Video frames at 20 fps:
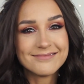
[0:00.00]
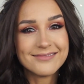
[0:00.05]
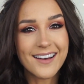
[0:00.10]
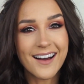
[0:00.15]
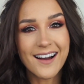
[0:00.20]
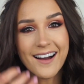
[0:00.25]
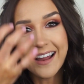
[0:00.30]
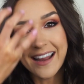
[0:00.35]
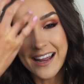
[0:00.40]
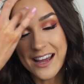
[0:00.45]

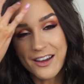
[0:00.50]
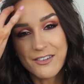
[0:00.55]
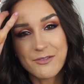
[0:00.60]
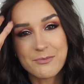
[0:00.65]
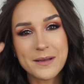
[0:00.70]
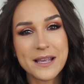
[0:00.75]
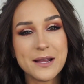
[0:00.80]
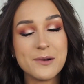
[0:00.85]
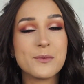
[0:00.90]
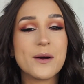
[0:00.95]
I have
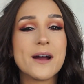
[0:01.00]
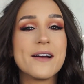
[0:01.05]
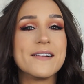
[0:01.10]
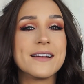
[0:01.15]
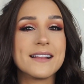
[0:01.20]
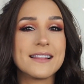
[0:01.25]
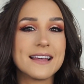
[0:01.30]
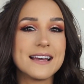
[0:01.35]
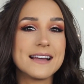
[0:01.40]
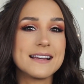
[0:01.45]
been
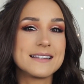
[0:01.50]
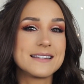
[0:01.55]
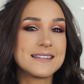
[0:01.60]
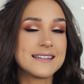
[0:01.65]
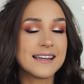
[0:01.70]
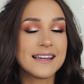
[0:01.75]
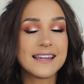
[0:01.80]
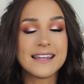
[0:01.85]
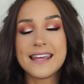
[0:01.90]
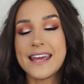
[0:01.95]
wearing this
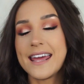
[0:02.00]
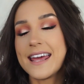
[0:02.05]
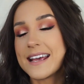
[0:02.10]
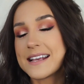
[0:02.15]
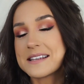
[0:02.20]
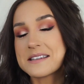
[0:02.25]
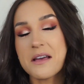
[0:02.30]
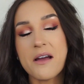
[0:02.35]
to gigs,